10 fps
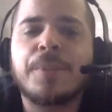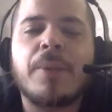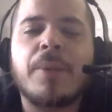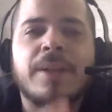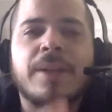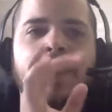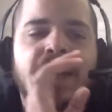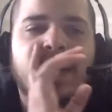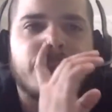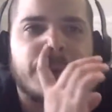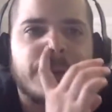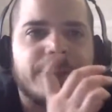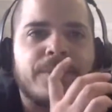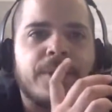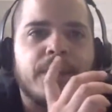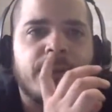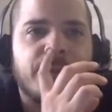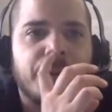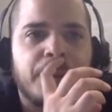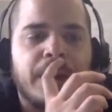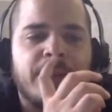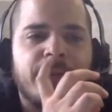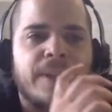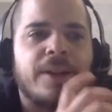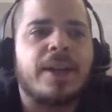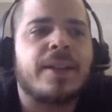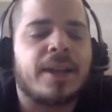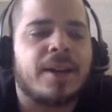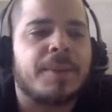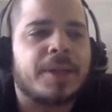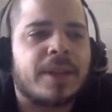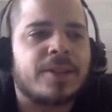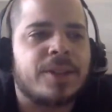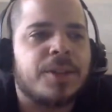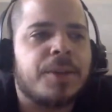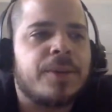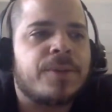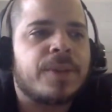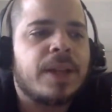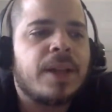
that was going to be my next question. If if you had found anything out about that, Geo, if